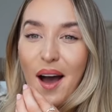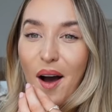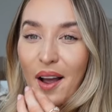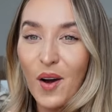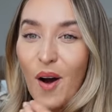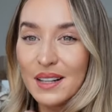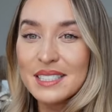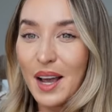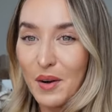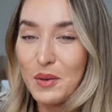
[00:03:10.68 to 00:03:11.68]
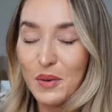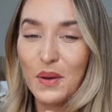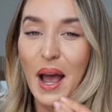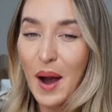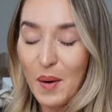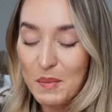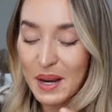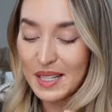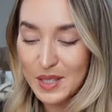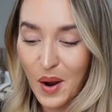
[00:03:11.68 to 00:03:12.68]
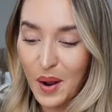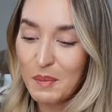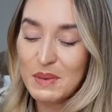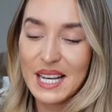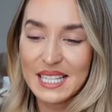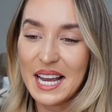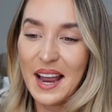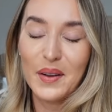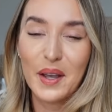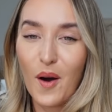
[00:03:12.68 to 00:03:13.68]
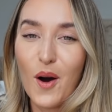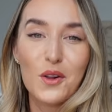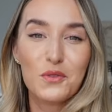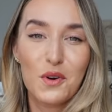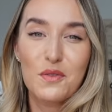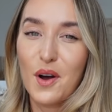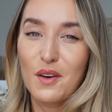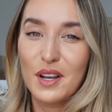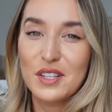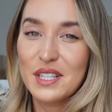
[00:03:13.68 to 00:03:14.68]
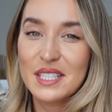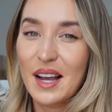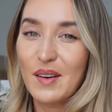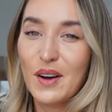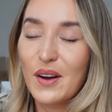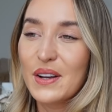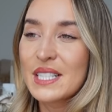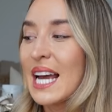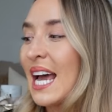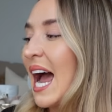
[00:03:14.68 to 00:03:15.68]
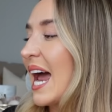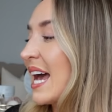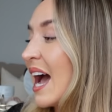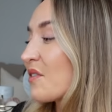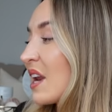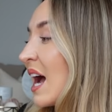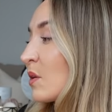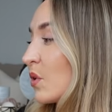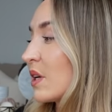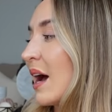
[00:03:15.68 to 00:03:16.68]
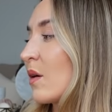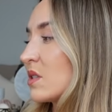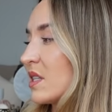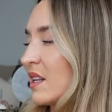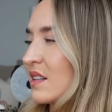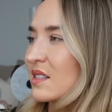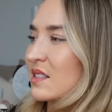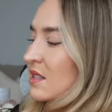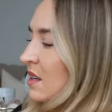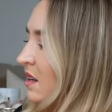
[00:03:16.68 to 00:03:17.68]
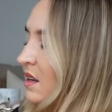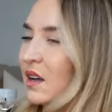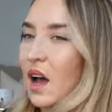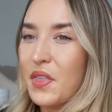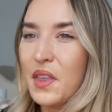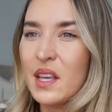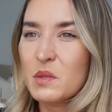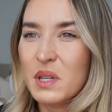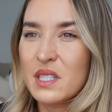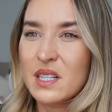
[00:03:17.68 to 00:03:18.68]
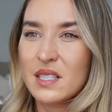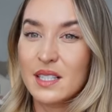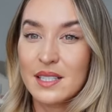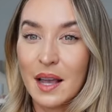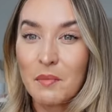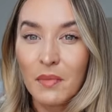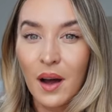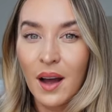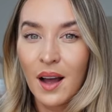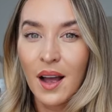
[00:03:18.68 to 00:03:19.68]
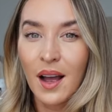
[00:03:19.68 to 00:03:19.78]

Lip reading: I can't tell you how many times a day I get asked for a Farfetch discount code, and I haven't had one now since, I think it's been since December,